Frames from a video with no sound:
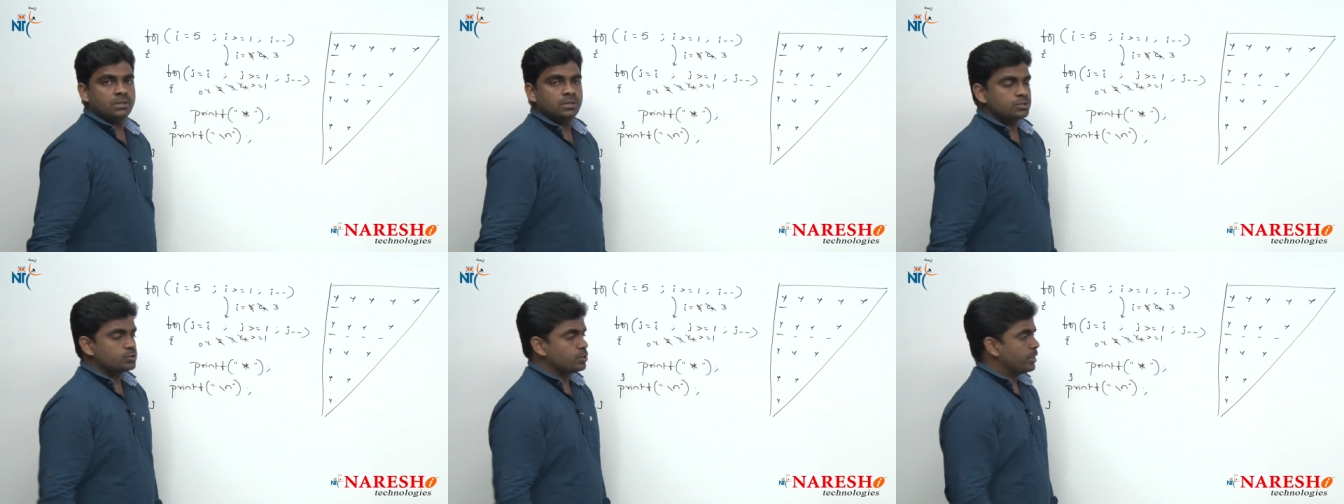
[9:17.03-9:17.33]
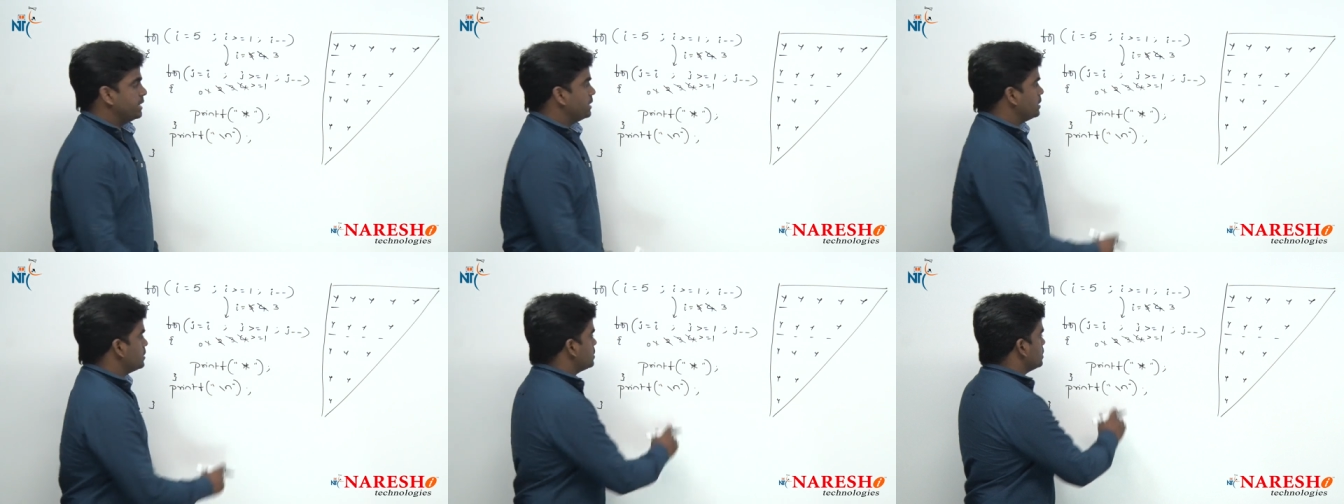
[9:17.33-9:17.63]
So,
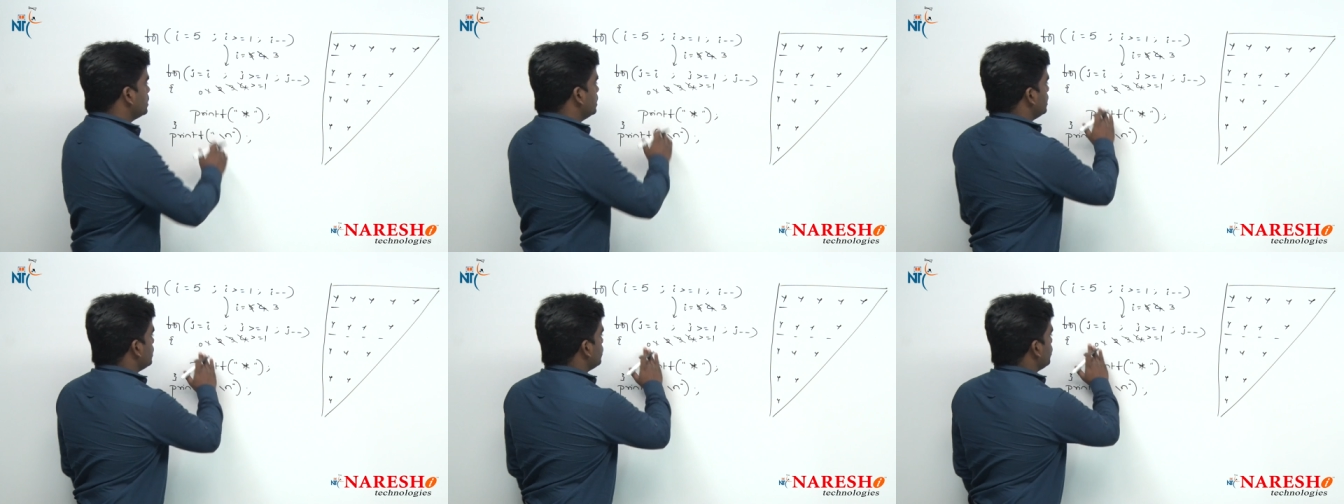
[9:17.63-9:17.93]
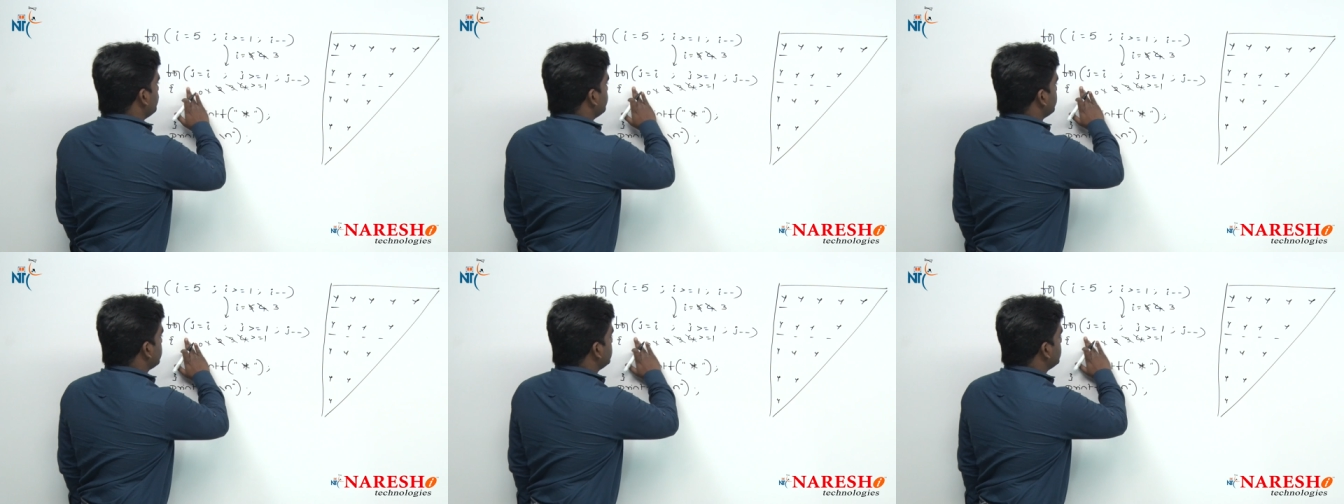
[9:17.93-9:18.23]
in a third
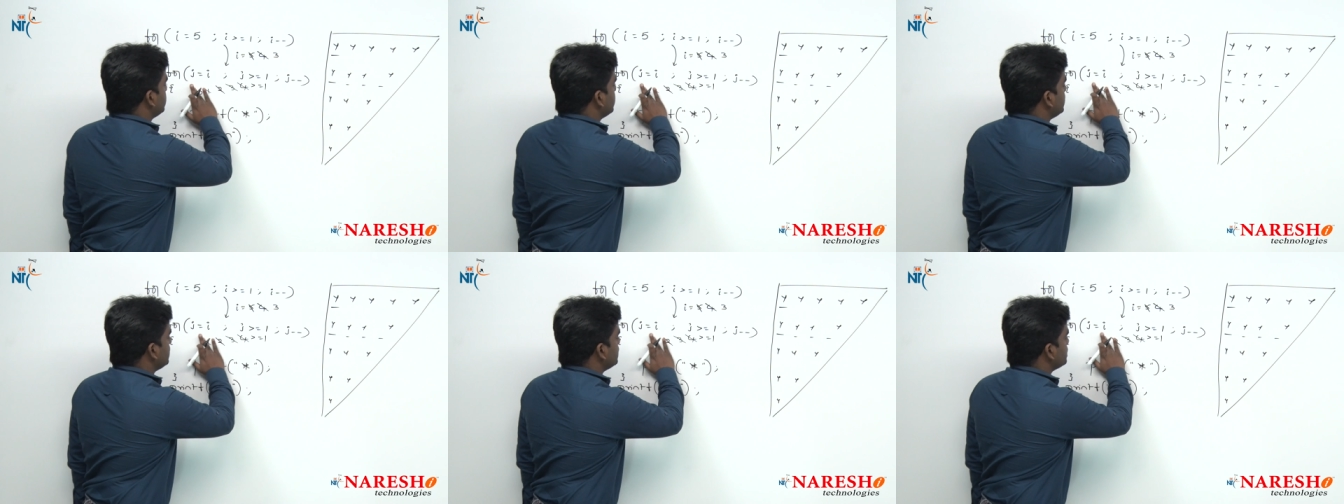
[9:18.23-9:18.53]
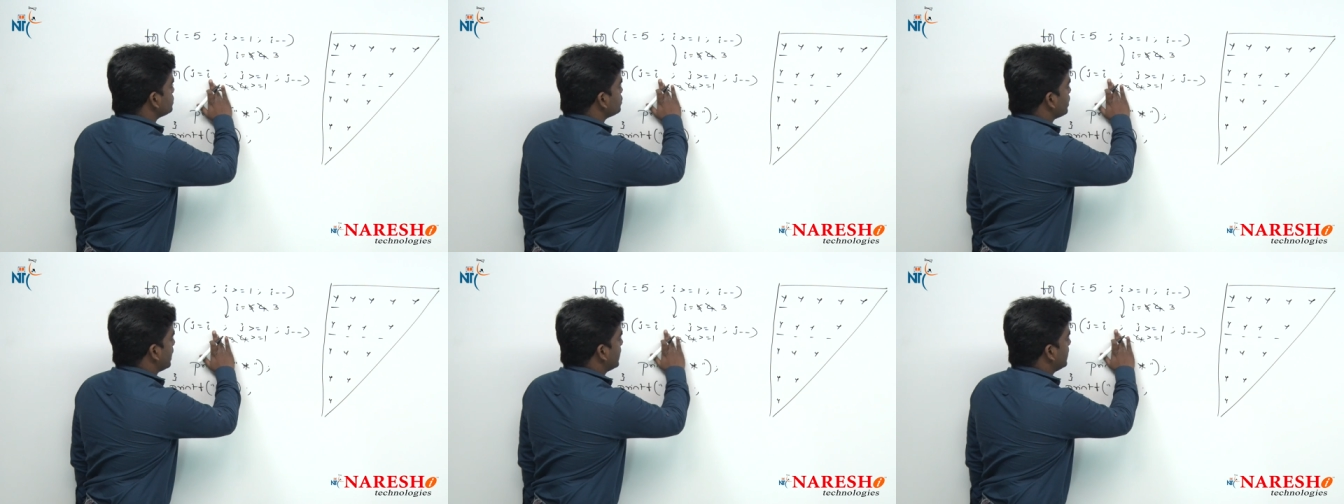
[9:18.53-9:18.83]
row
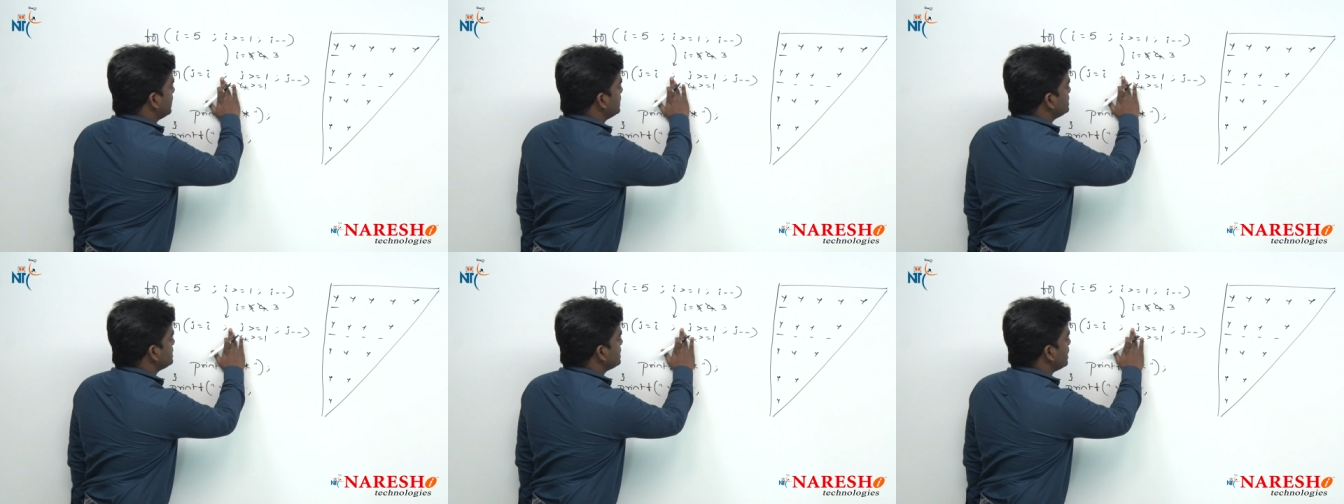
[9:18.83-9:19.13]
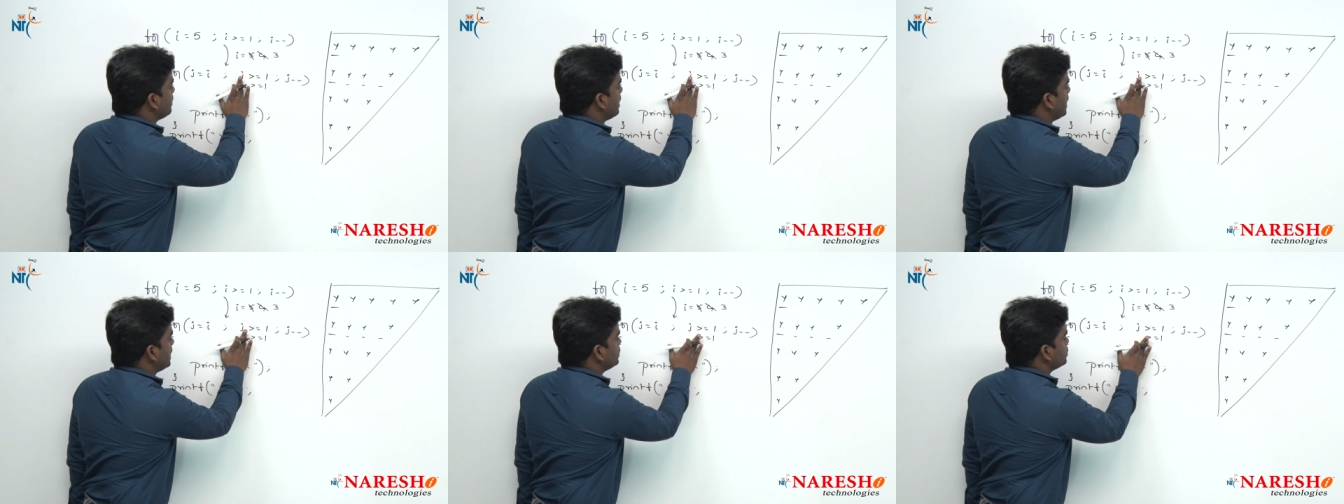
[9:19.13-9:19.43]
printing, so again
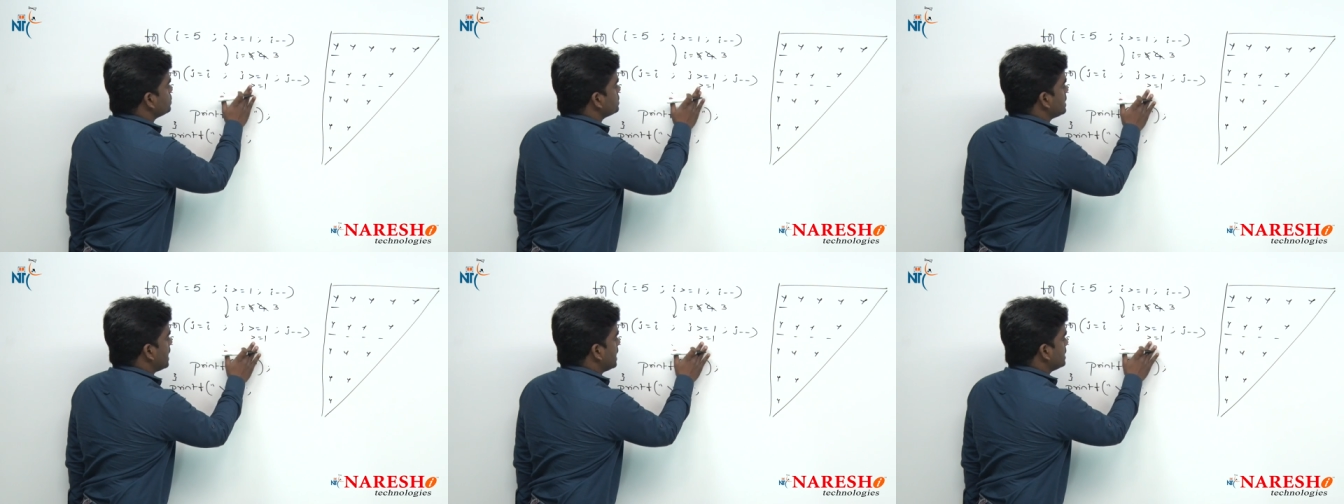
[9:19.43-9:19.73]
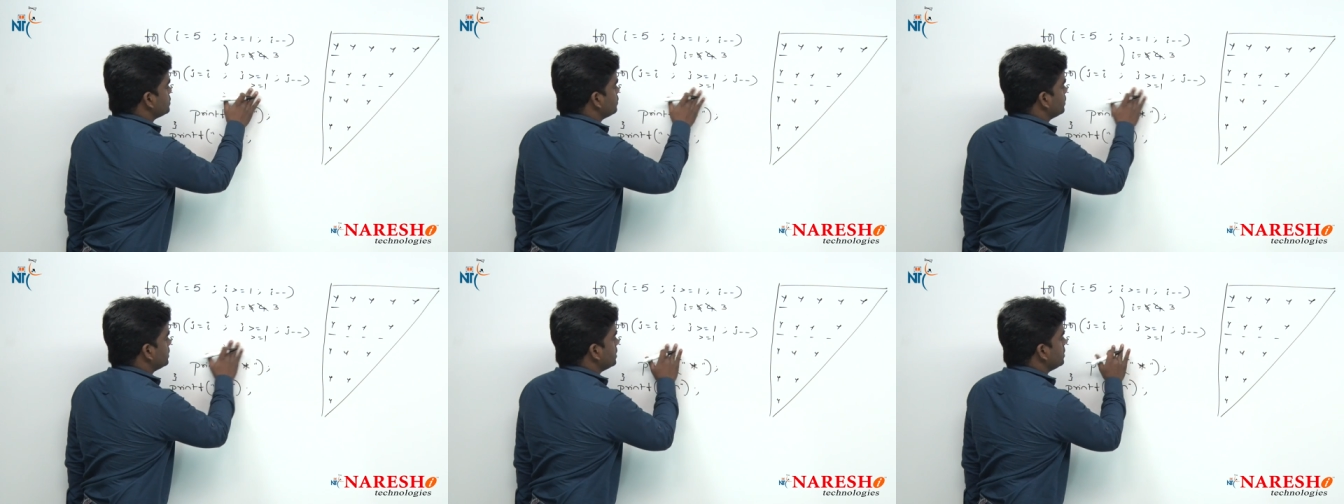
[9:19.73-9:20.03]
J value
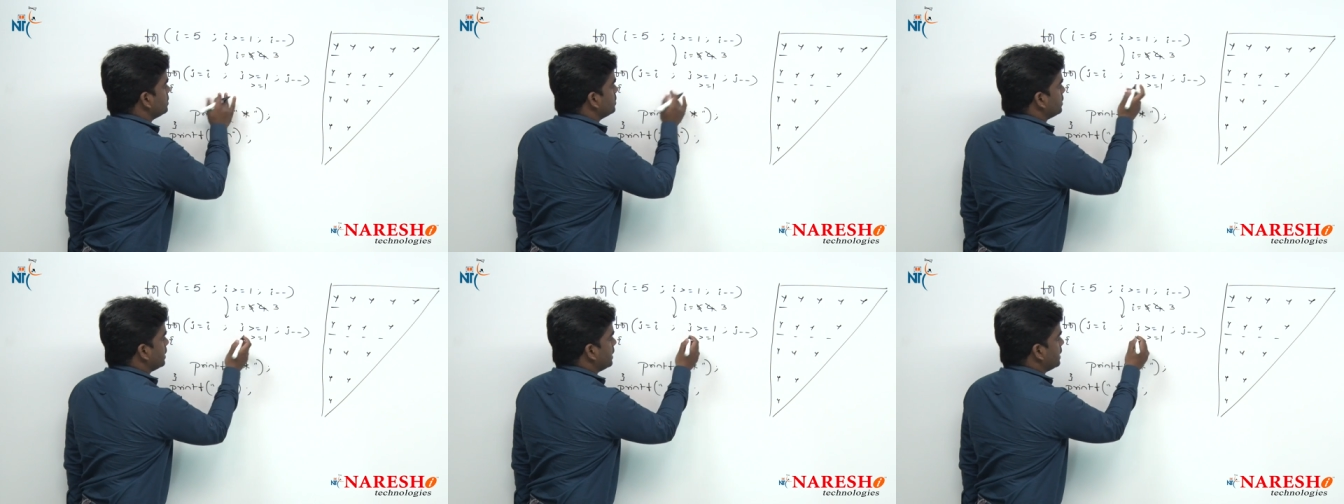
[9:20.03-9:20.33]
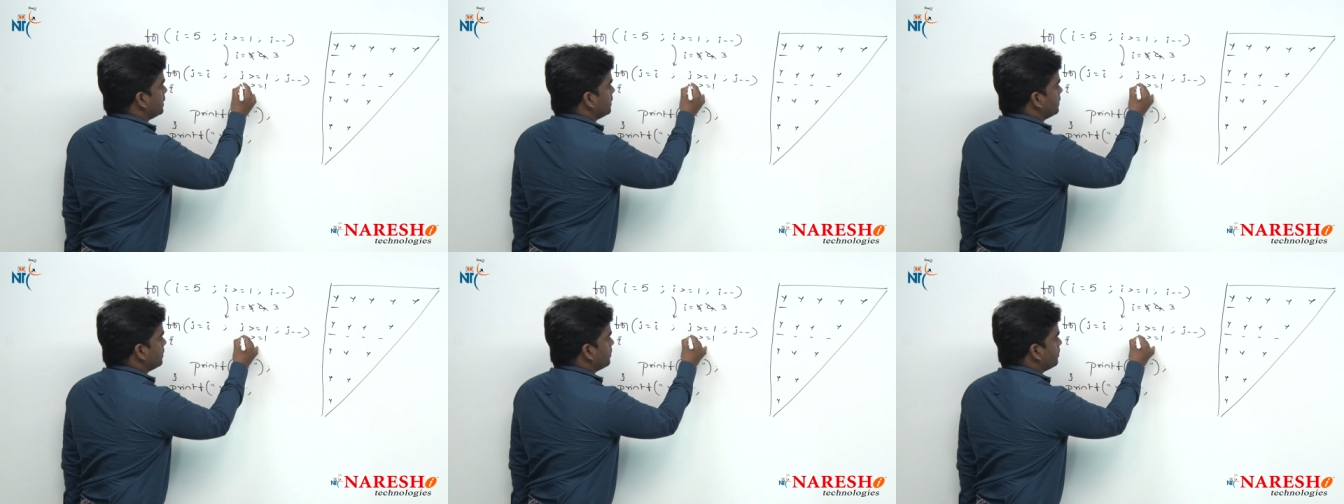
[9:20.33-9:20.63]
starts with a
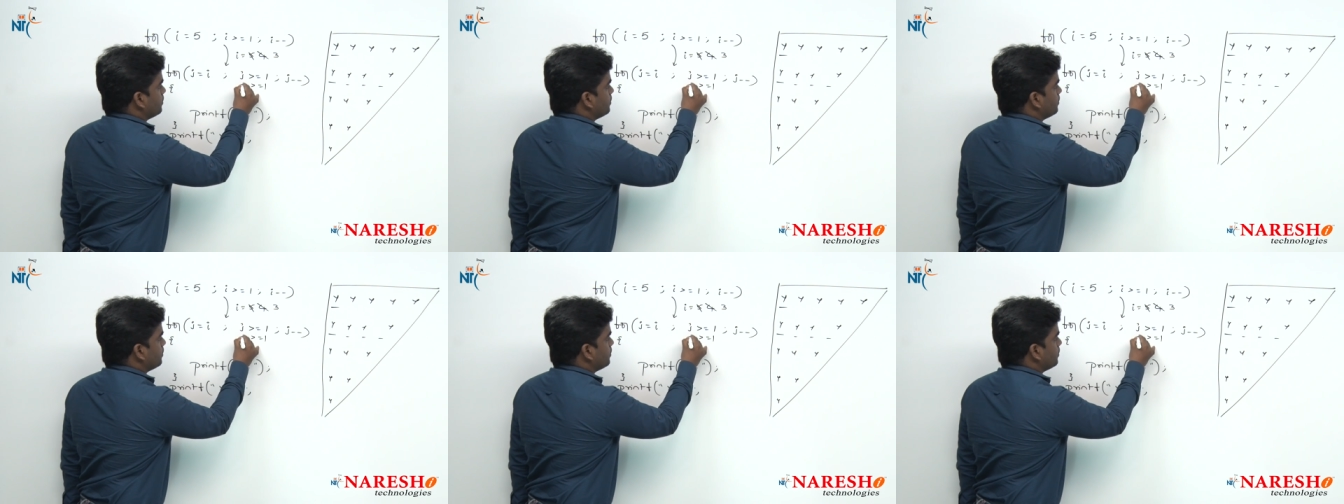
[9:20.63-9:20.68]
3,